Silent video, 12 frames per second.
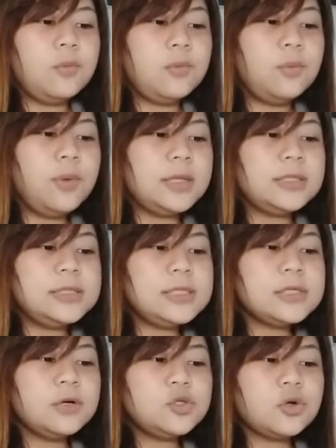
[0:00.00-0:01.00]
when
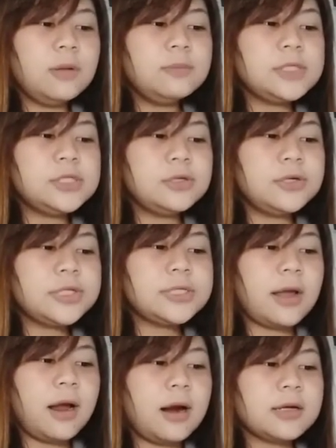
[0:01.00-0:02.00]
disease control measures
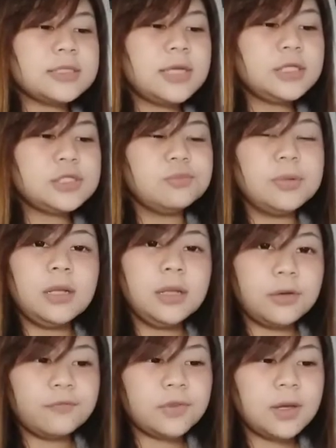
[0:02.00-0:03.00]
are set to be
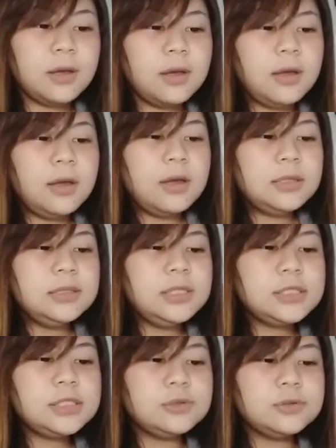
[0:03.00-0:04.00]
lifted.
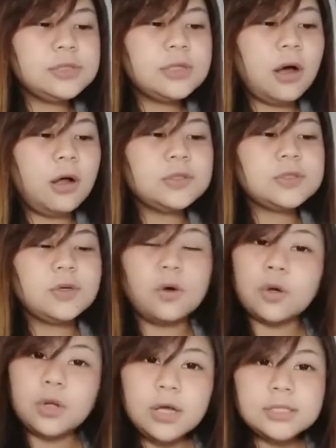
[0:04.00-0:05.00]
This news also
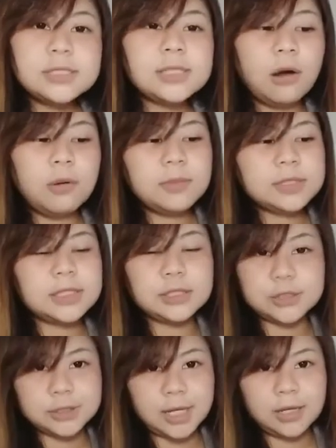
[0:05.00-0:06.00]
closes our meeting
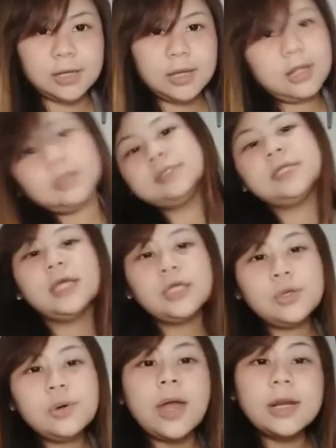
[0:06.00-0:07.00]
today. Thank
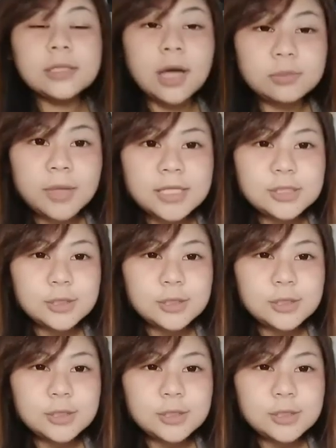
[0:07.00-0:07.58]
you and God bless